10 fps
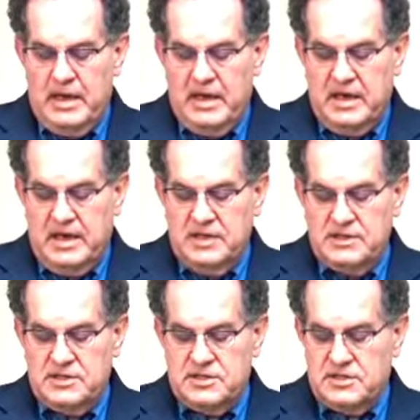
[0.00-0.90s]

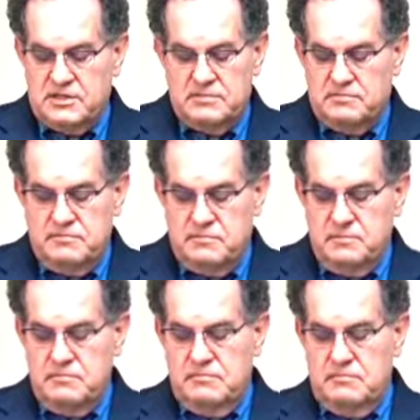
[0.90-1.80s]
because
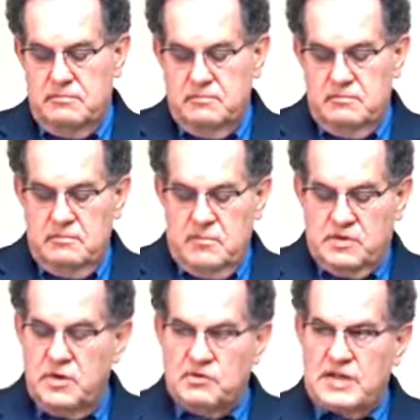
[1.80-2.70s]

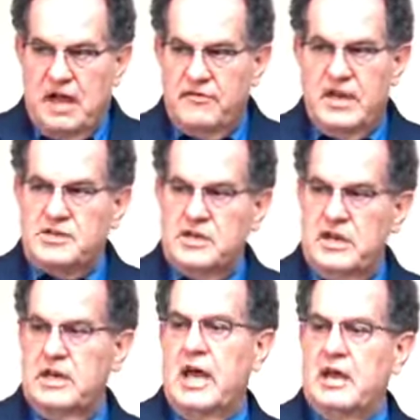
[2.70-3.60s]
there's no
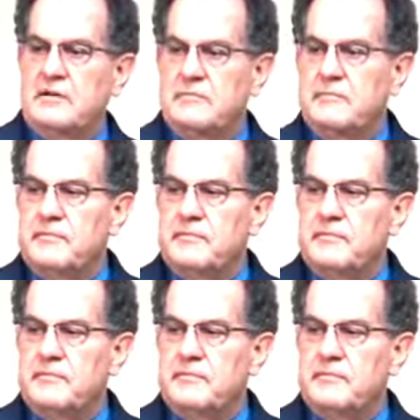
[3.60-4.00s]
salvation in that.